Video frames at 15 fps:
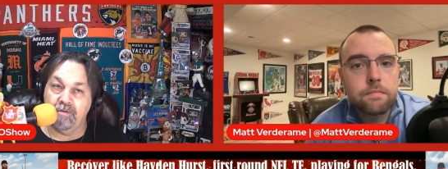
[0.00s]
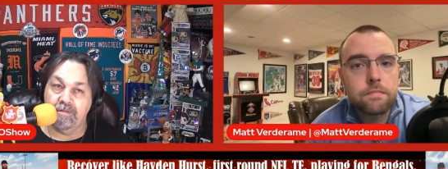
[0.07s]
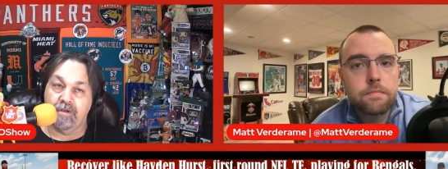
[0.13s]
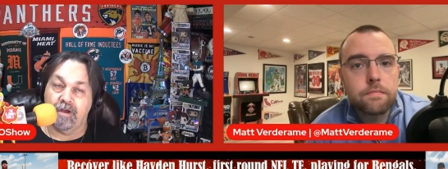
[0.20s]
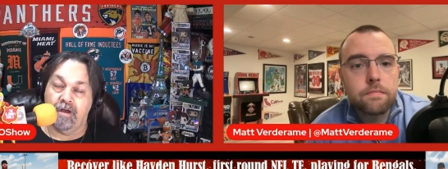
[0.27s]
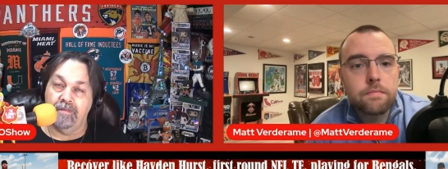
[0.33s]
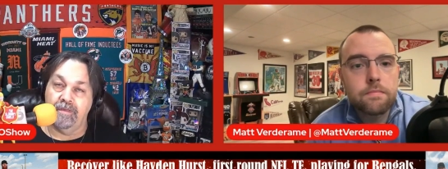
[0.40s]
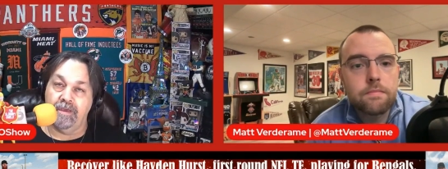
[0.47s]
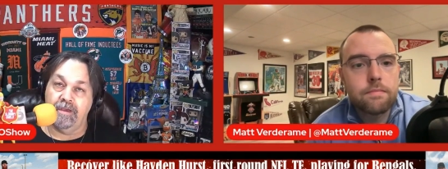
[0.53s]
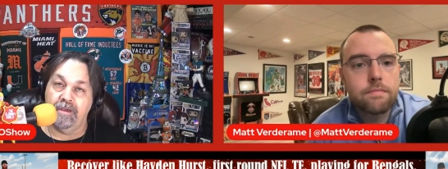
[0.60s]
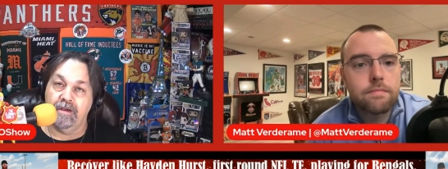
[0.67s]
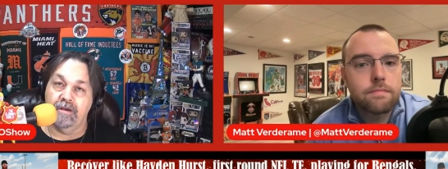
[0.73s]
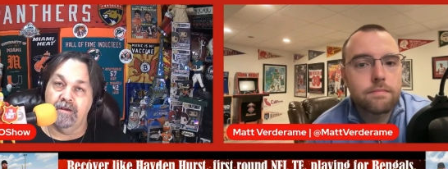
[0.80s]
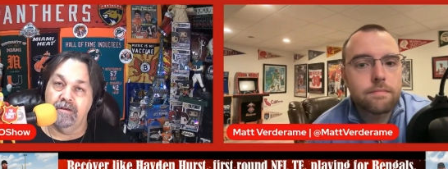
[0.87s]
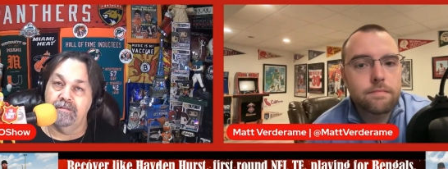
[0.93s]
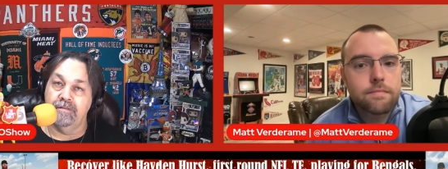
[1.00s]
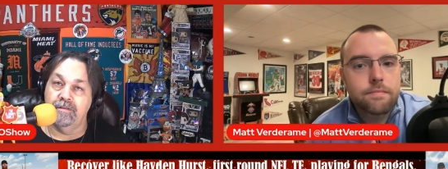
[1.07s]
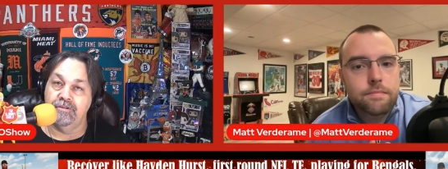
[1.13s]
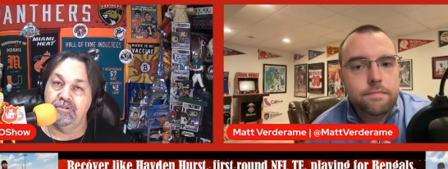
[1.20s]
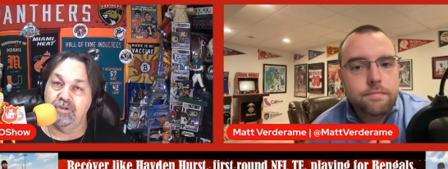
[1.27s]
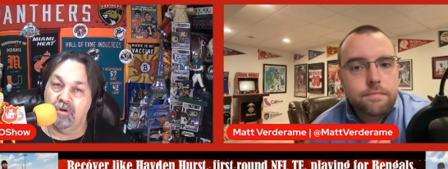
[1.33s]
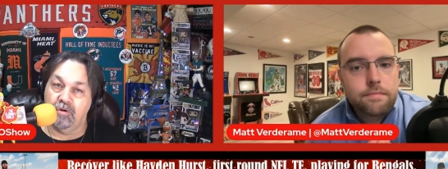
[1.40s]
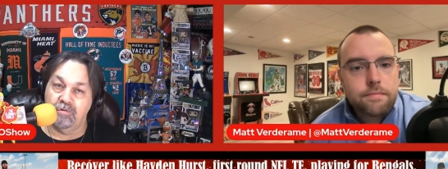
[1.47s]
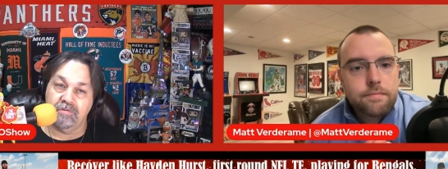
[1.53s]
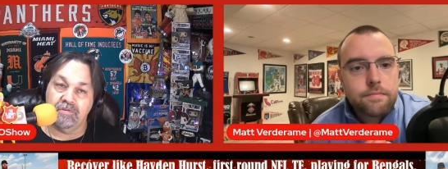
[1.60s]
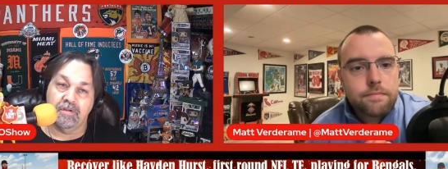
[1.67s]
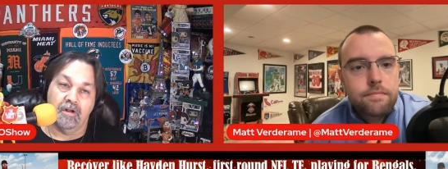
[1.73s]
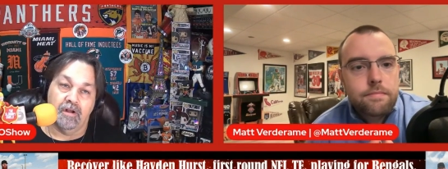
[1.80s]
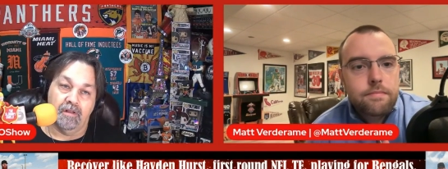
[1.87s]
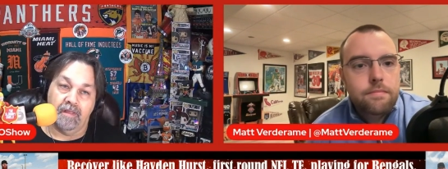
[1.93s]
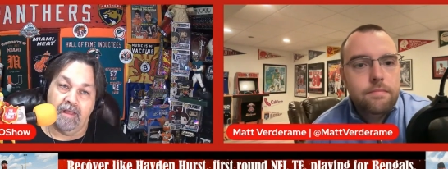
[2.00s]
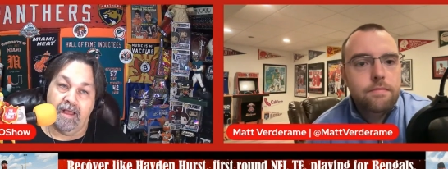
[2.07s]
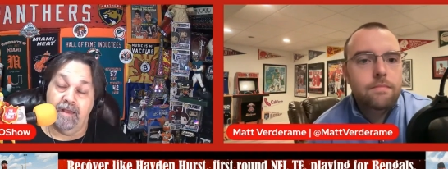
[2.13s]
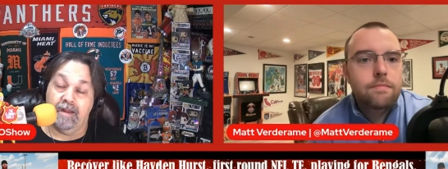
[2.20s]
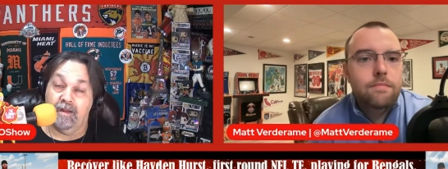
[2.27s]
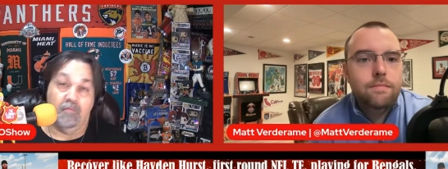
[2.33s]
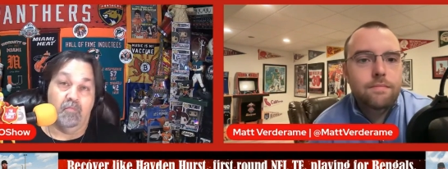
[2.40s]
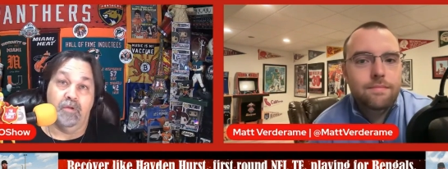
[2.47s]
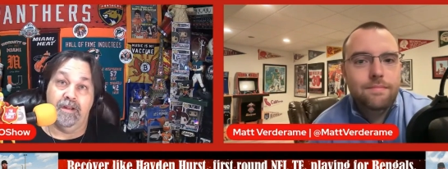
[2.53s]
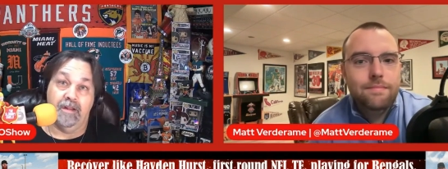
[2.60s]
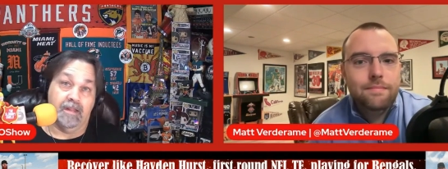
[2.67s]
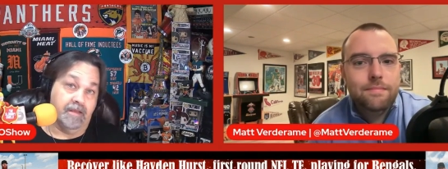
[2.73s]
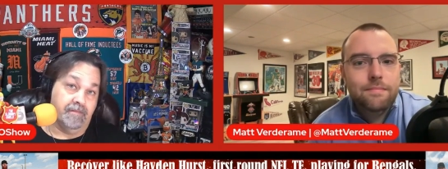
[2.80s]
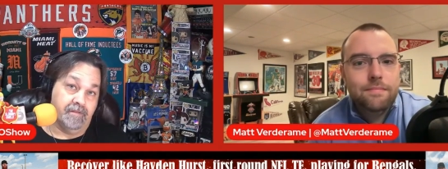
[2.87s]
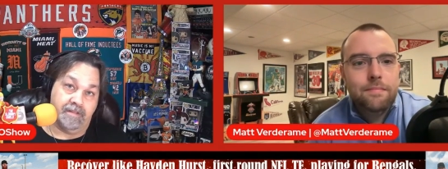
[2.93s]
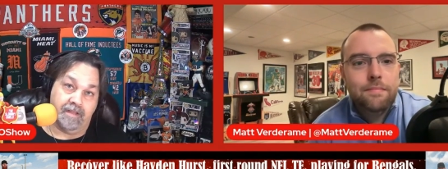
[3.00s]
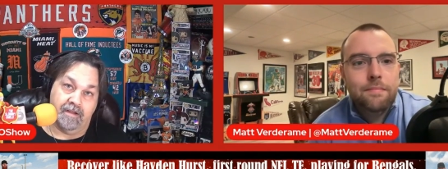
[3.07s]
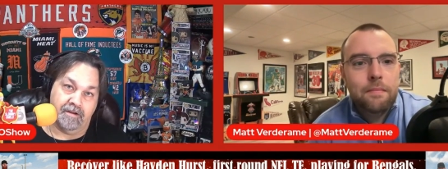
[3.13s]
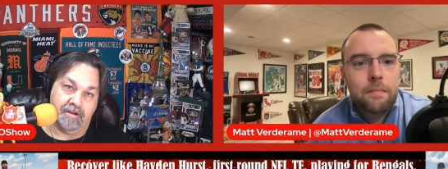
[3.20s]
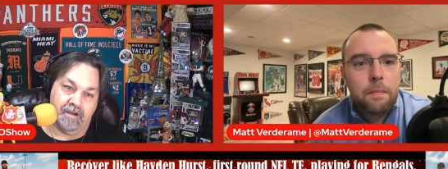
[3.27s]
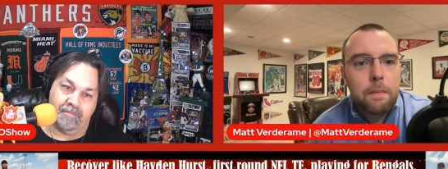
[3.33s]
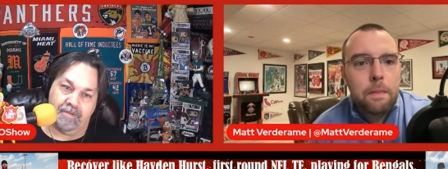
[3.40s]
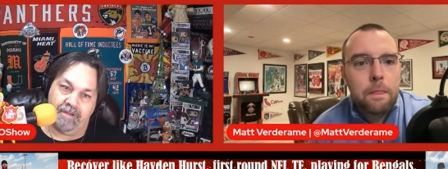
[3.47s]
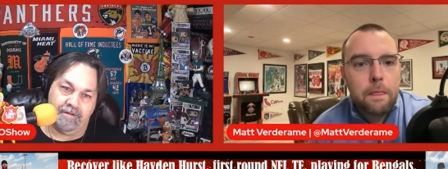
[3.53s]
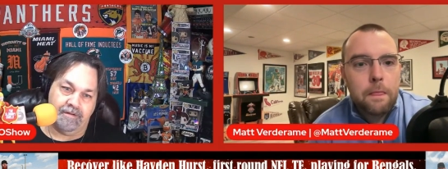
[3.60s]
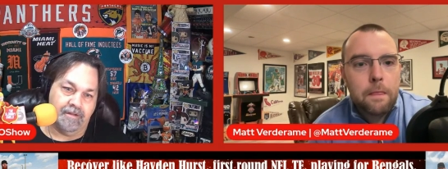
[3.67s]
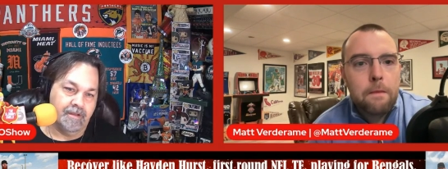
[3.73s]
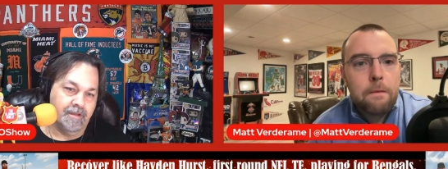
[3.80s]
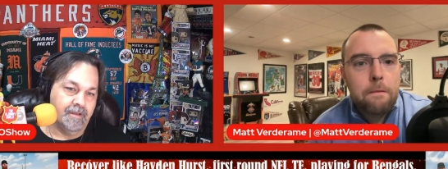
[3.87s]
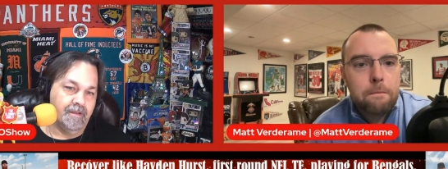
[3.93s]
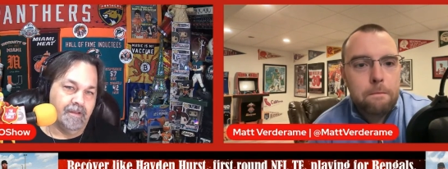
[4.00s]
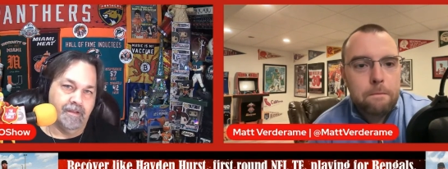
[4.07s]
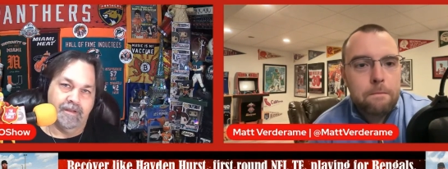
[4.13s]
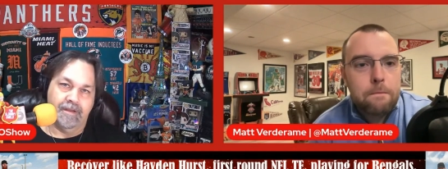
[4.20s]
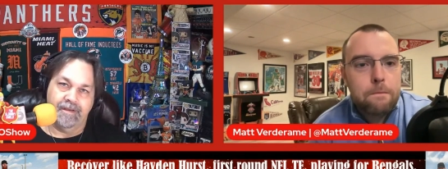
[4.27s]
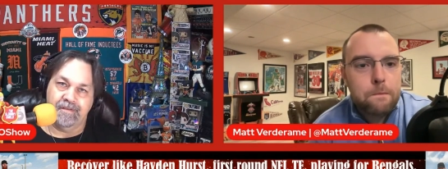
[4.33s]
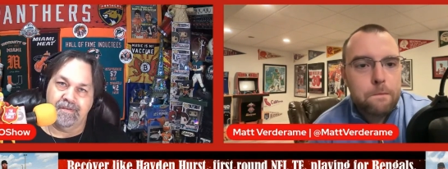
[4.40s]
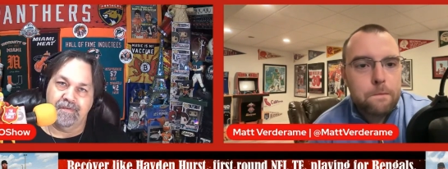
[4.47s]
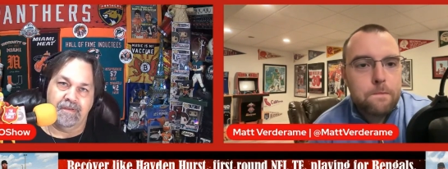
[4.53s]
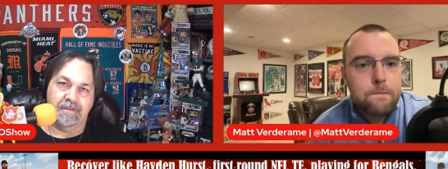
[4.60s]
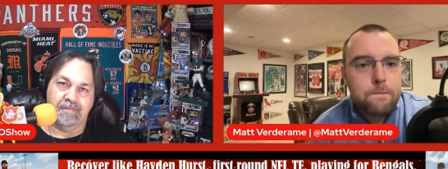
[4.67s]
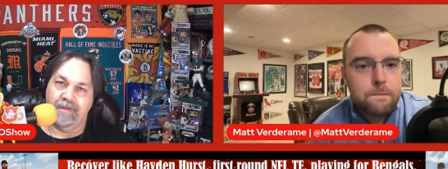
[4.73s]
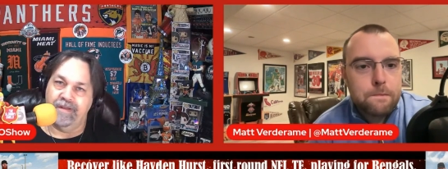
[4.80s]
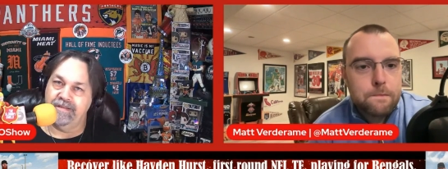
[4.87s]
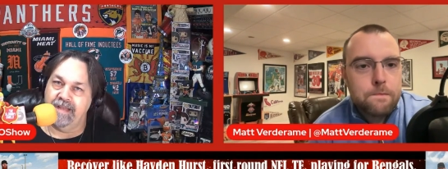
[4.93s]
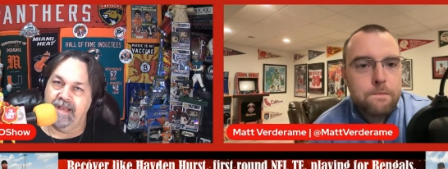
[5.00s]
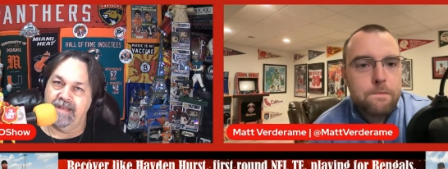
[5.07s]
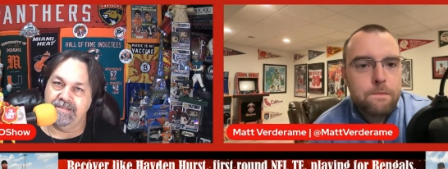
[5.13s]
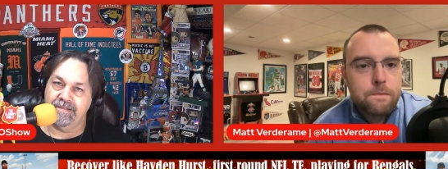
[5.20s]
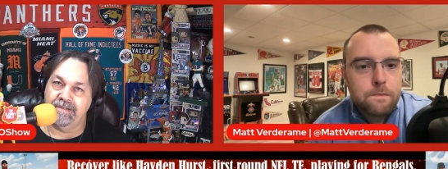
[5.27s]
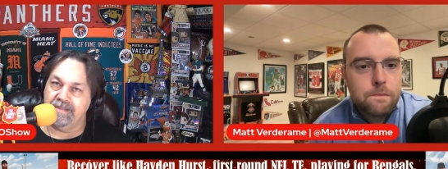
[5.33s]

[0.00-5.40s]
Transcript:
Speaker 1: all the jokes and all that. And we love it down here. I mean, it's fantastic to